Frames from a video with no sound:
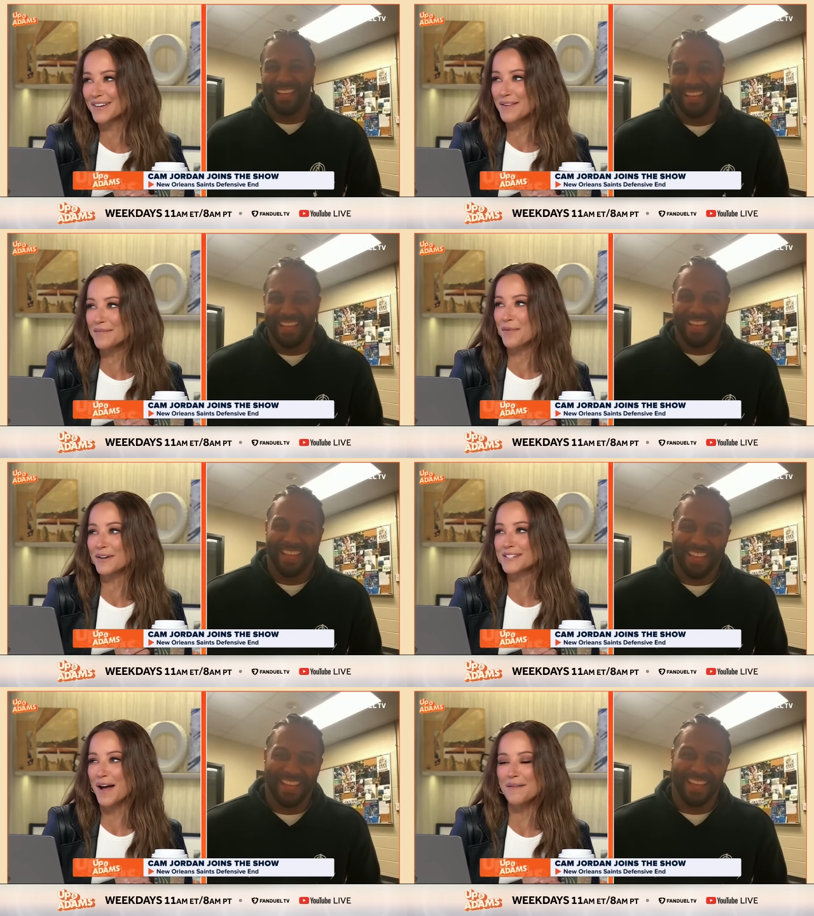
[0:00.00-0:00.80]
Speaker 1: goodbye,
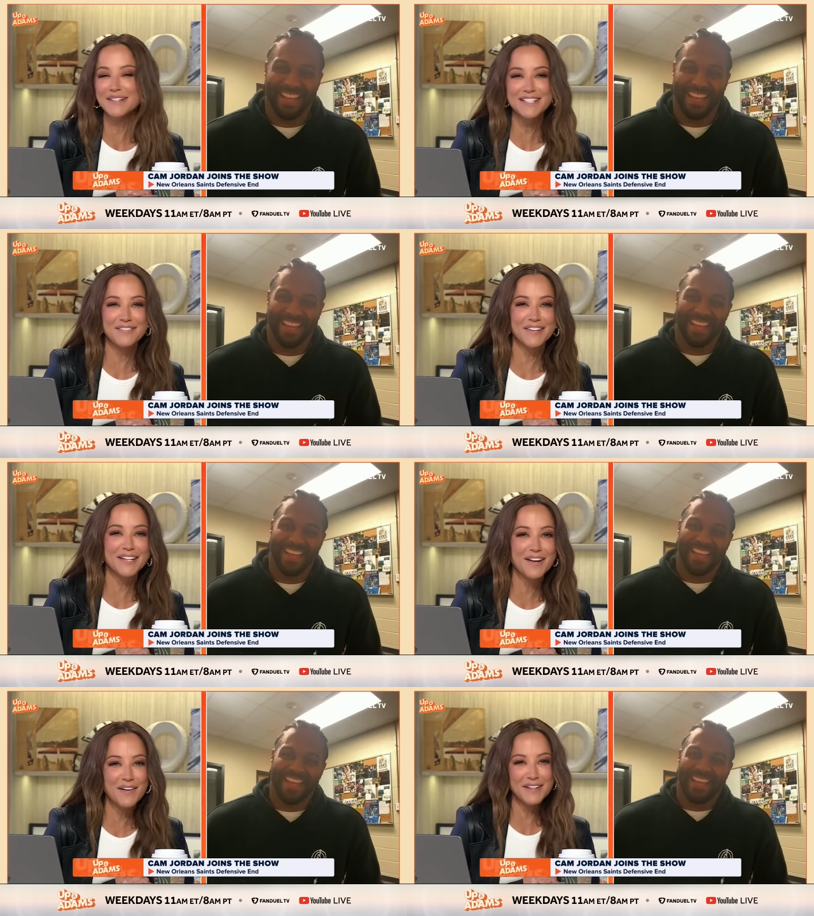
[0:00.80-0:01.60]
poor Tommy
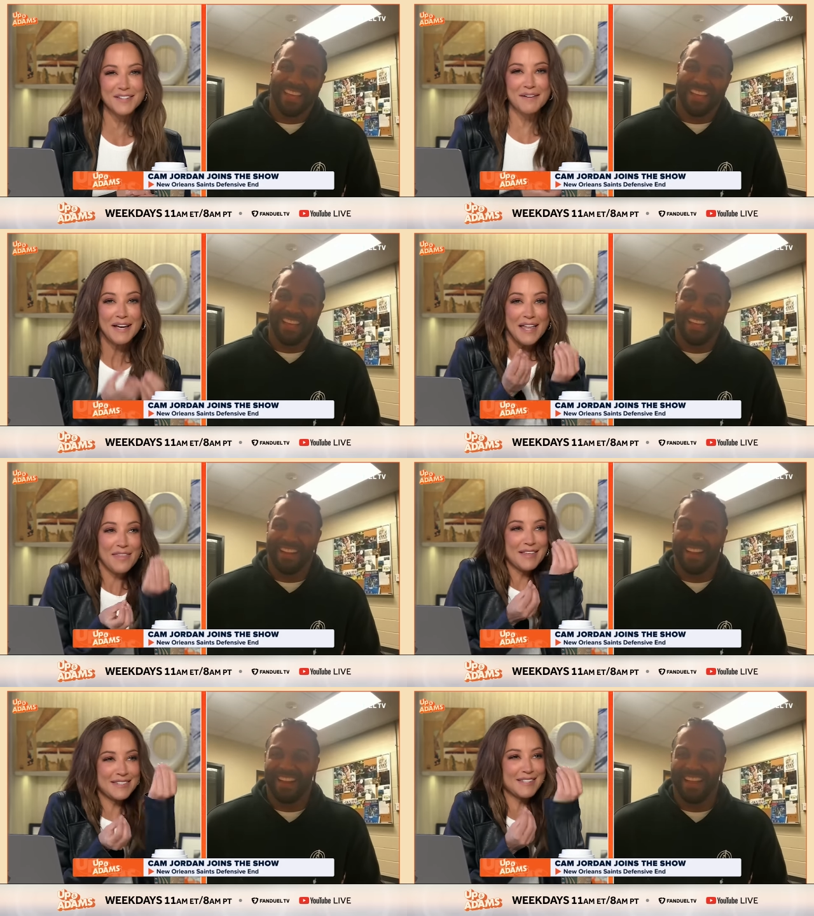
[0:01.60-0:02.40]
DeVito. That's about
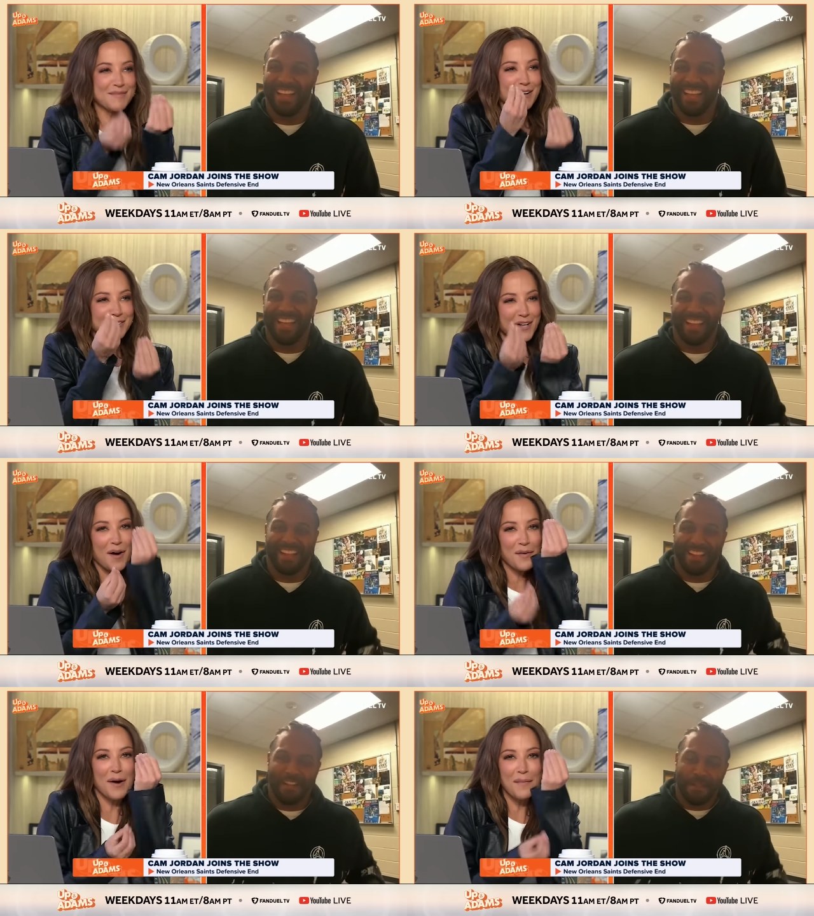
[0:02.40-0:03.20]
this is about to go